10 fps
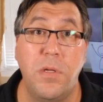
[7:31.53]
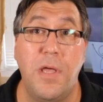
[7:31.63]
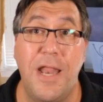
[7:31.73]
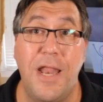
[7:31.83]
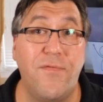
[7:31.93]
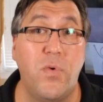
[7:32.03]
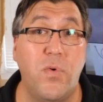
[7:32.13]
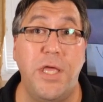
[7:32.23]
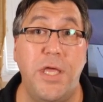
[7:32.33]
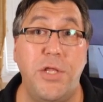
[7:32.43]
and everyone's
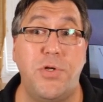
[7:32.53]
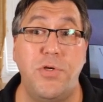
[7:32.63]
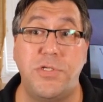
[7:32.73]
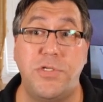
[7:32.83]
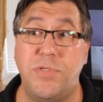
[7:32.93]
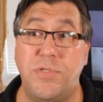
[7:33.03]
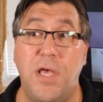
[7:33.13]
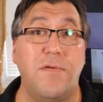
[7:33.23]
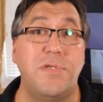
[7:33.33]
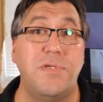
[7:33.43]
gonna introduce
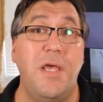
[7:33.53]
themselves,